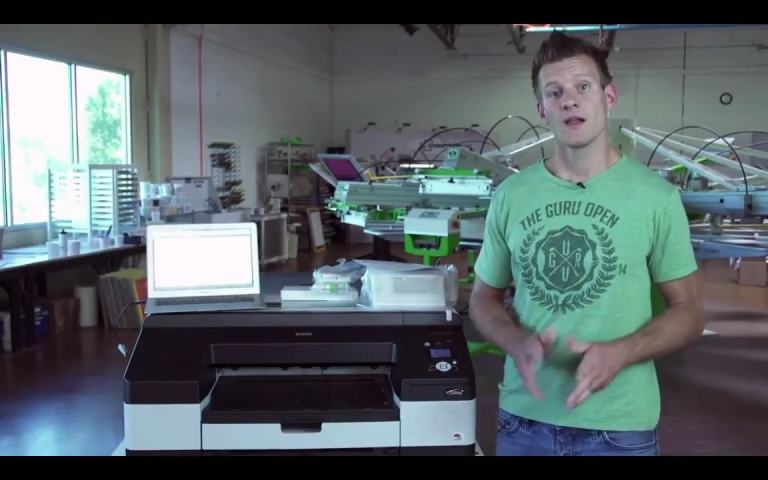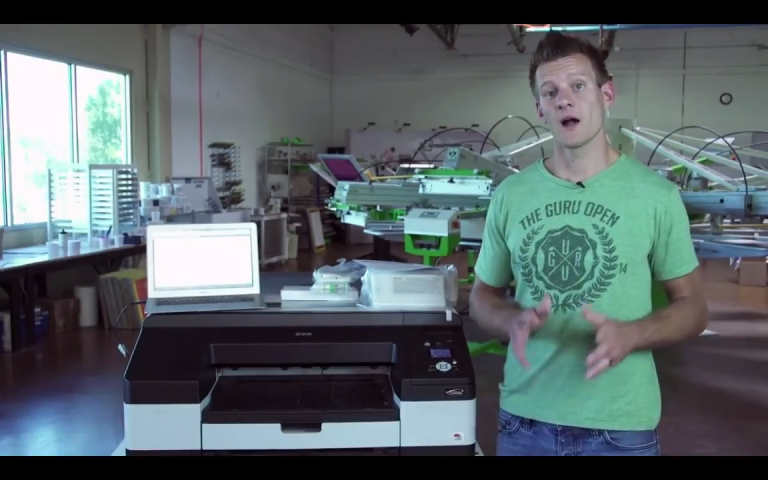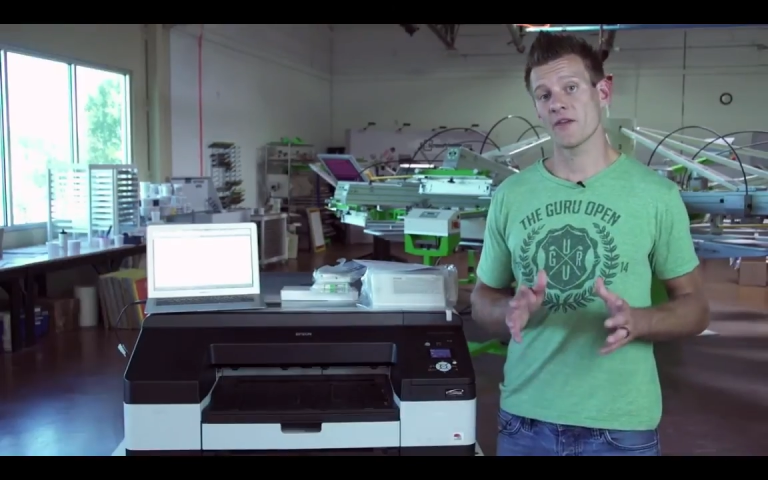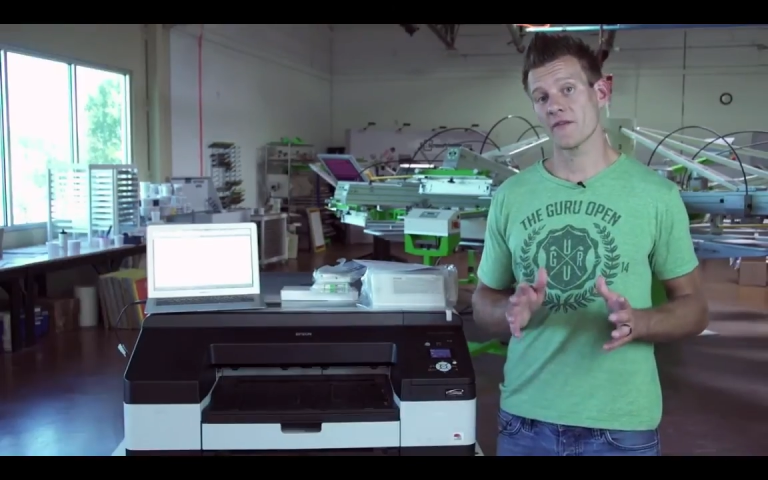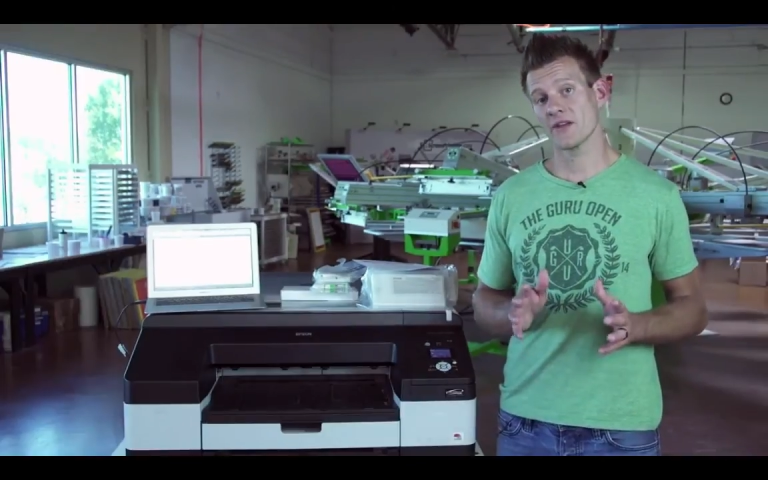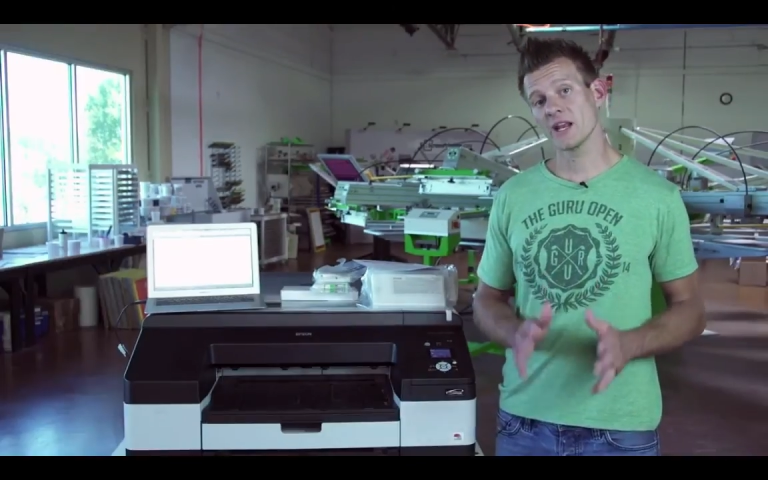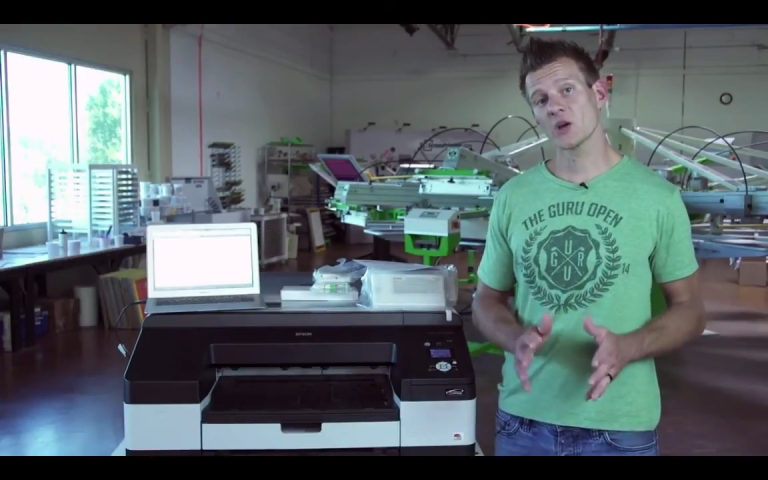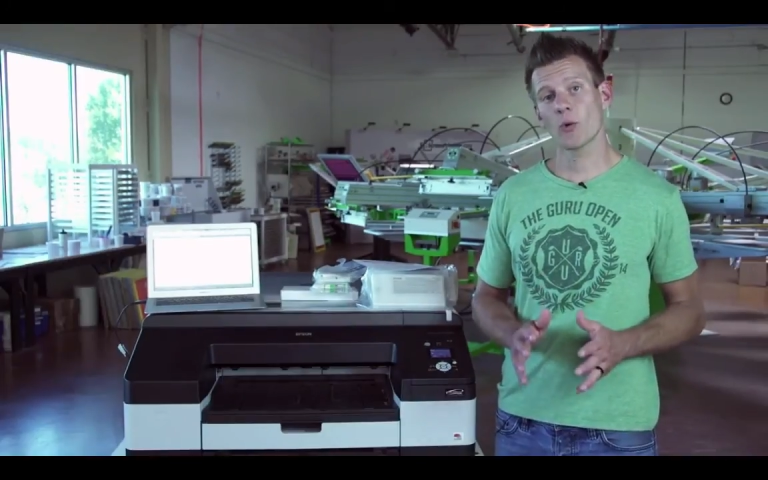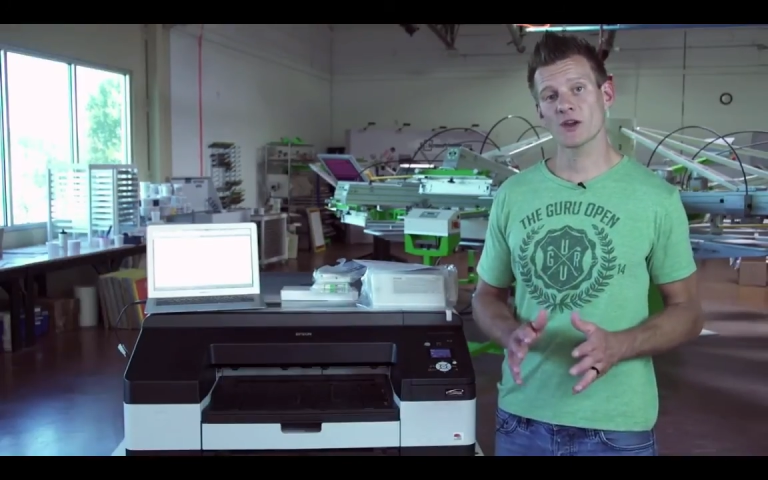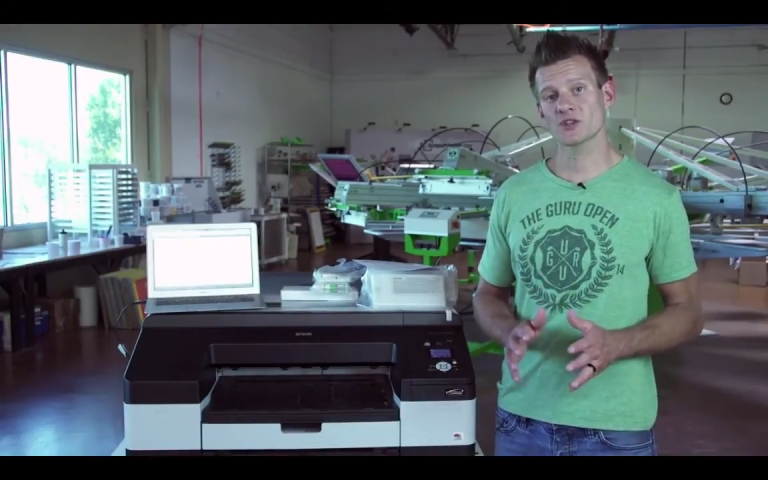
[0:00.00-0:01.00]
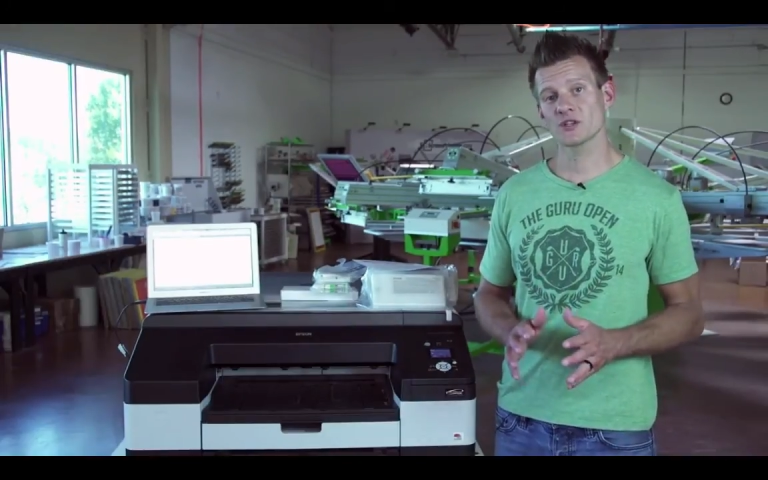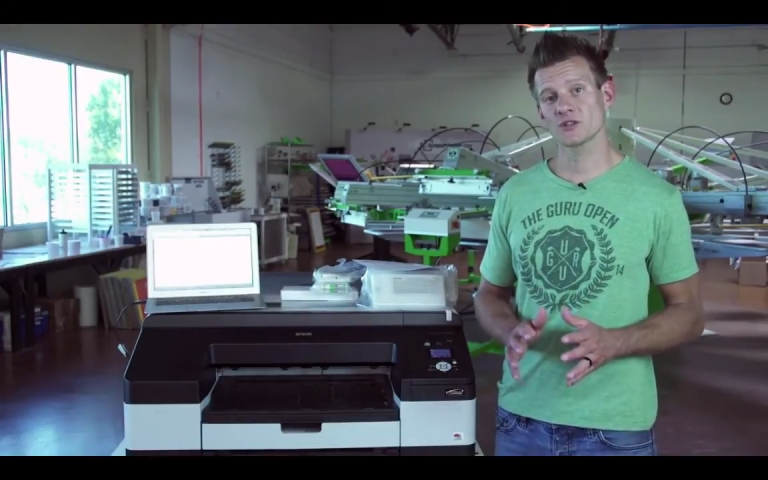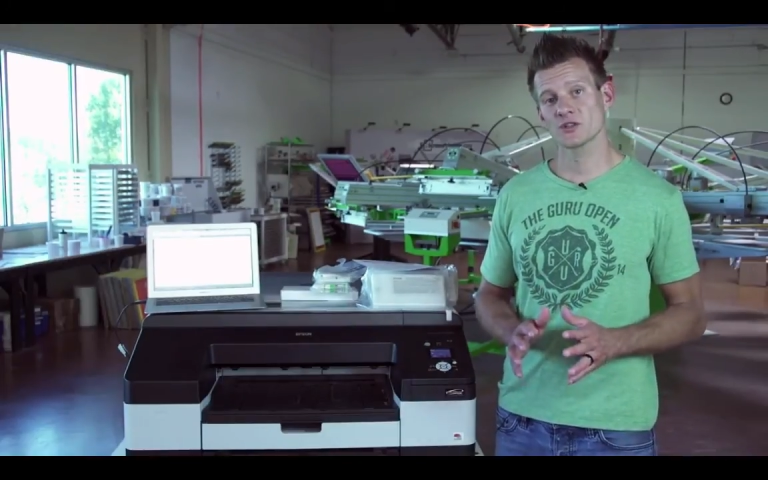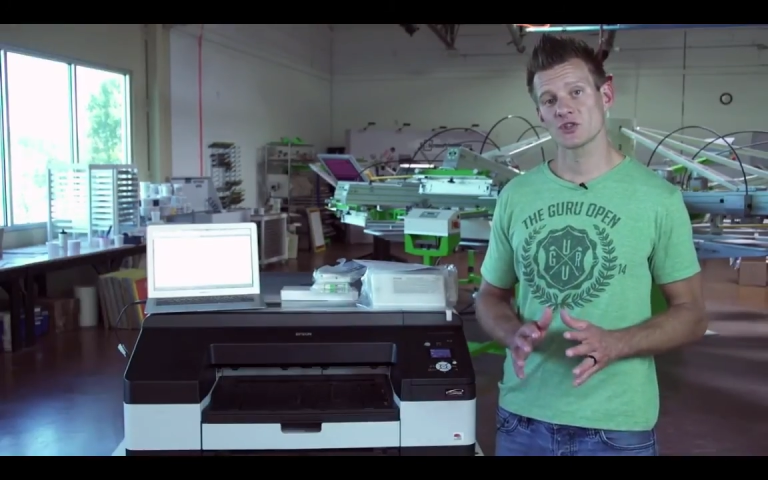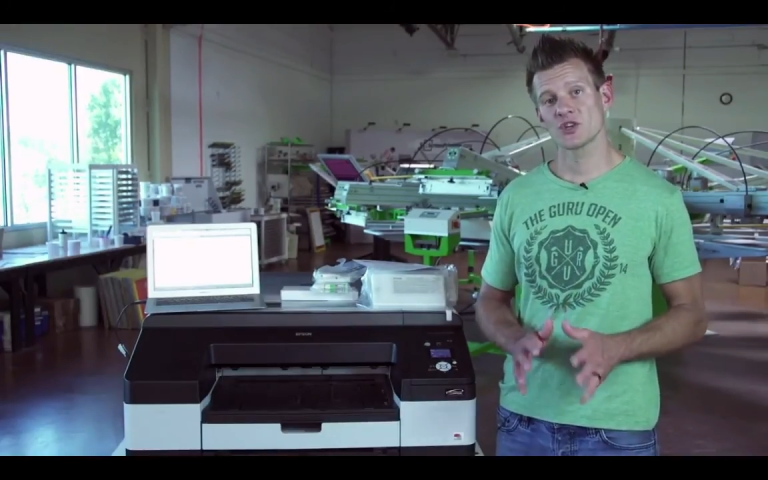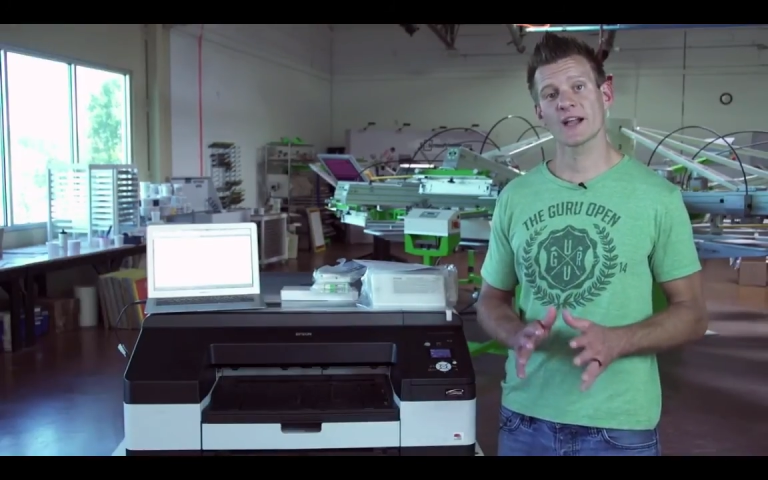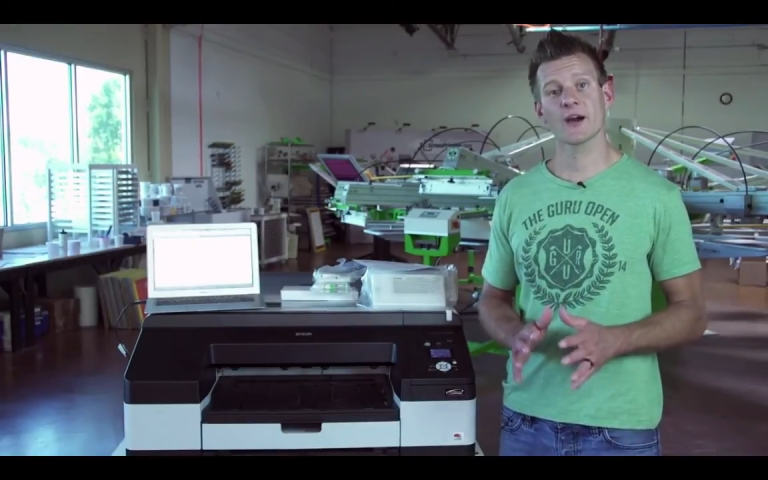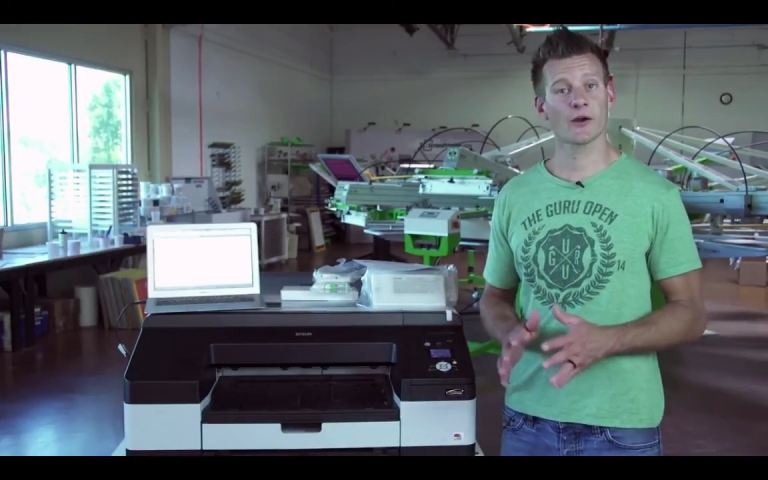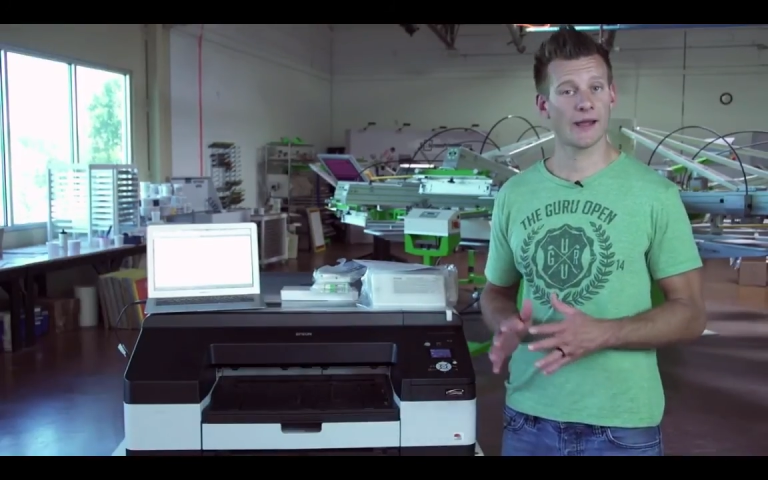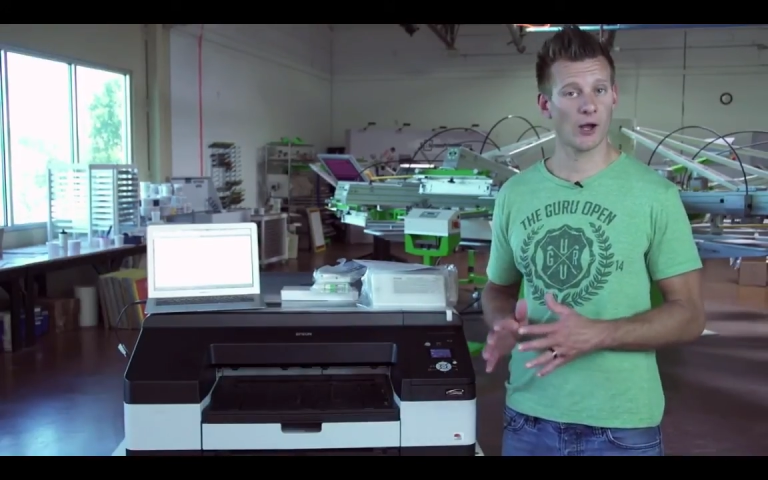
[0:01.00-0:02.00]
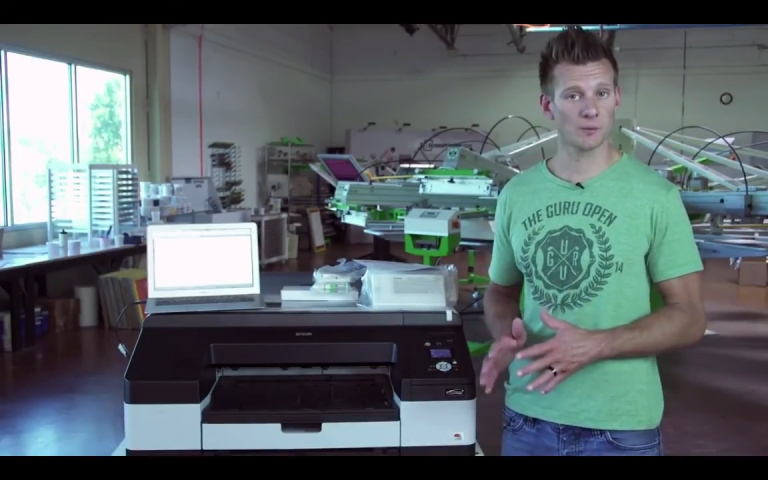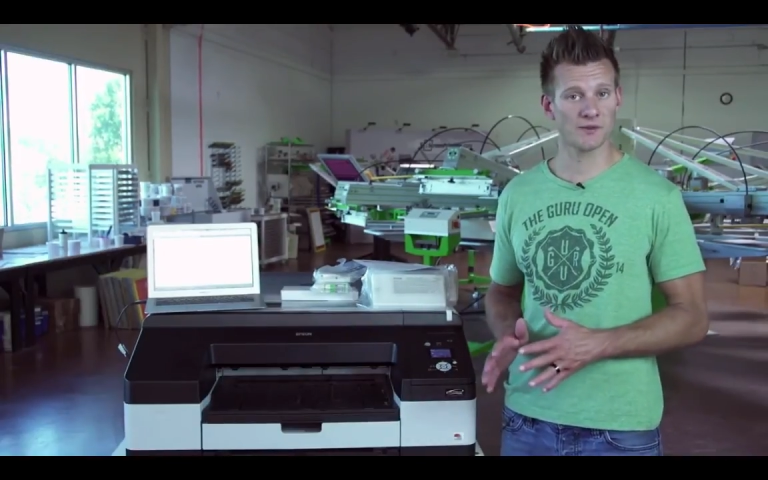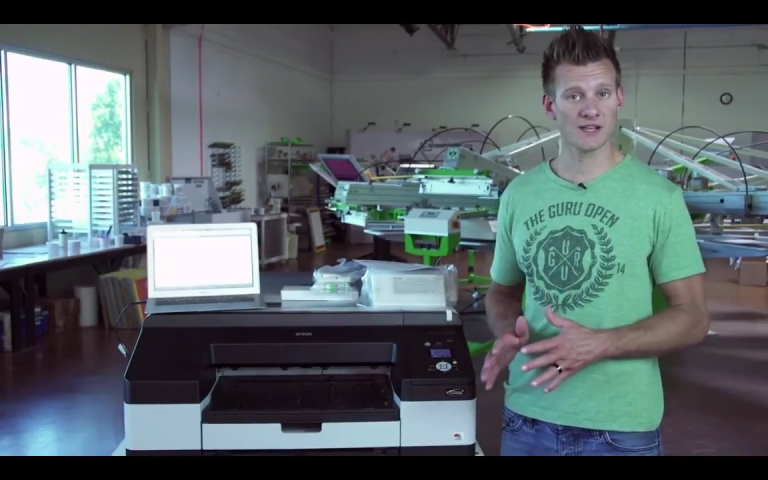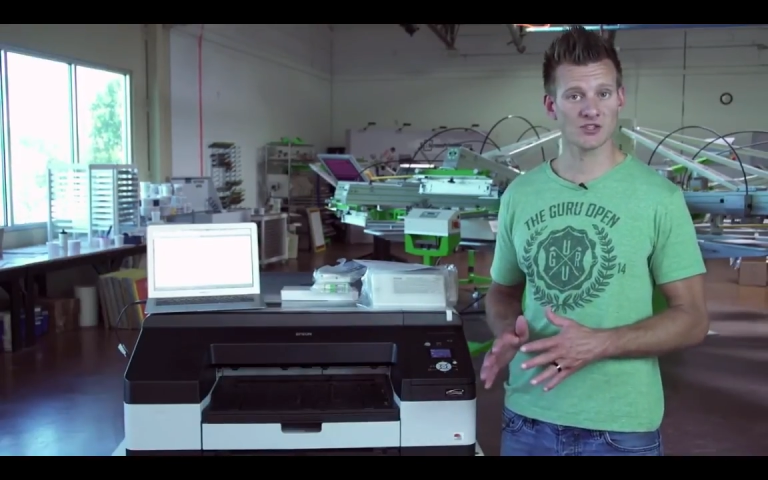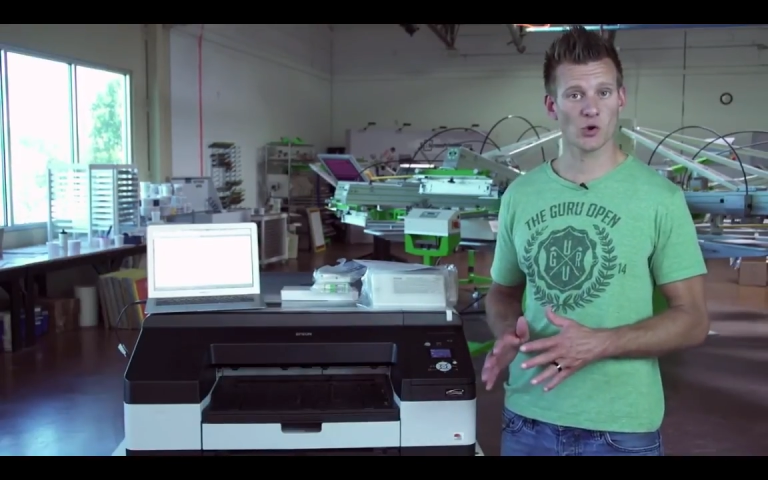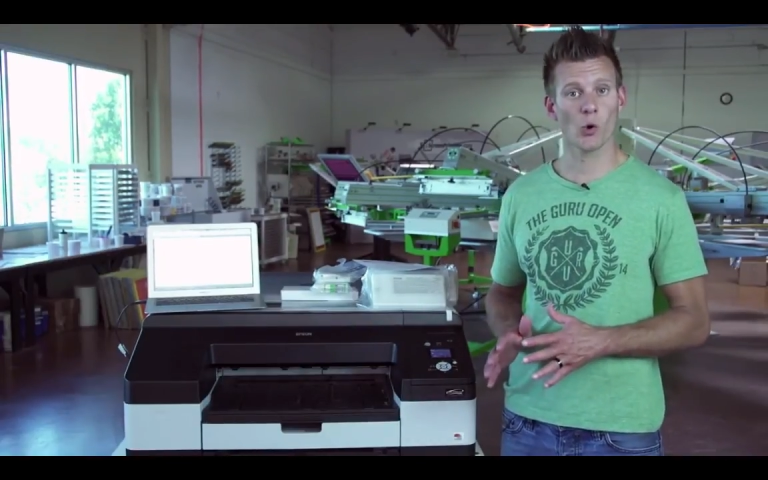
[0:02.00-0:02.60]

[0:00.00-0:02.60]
Now, if you have any questions, check out our help desk